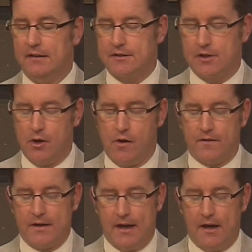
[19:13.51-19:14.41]
Let's go
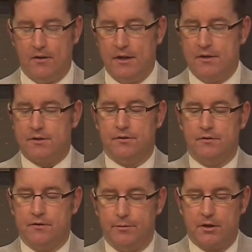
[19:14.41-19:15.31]
over now
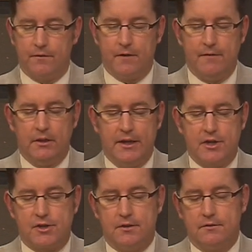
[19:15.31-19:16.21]
to the book of
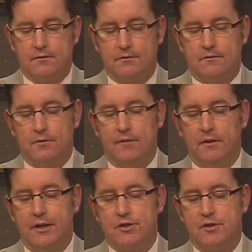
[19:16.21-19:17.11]
Revelation,
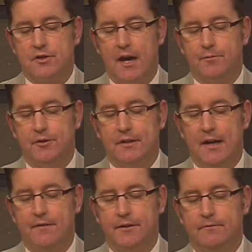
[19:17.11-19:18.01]
Revelation chapter
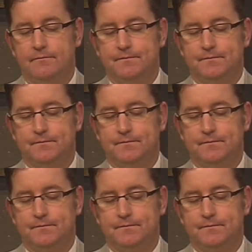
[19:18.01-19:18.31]
11.